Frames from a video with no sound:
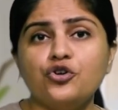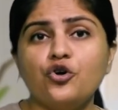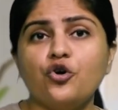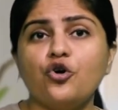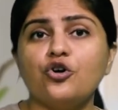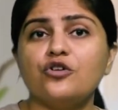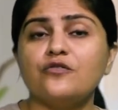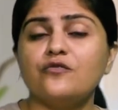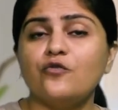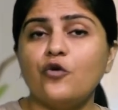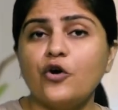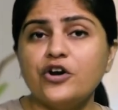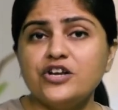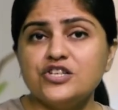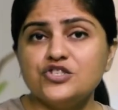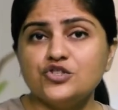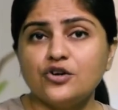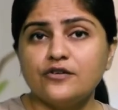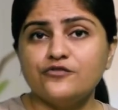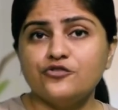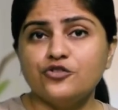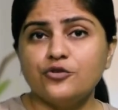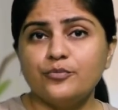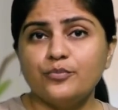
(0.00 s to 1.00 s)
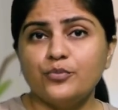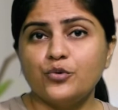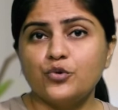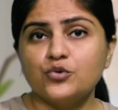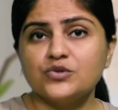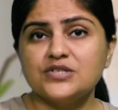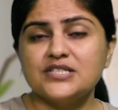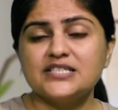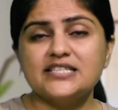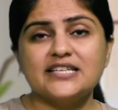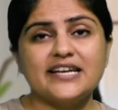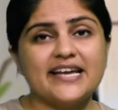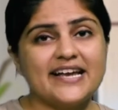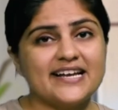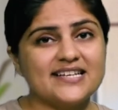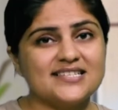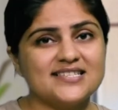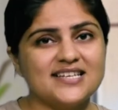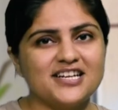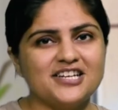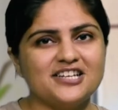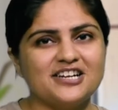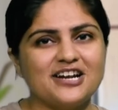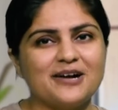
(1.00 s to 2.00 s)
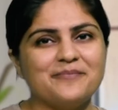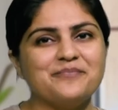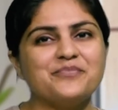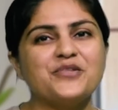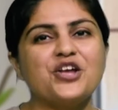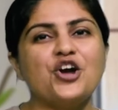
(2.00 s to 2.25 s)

or voice of your post, etc.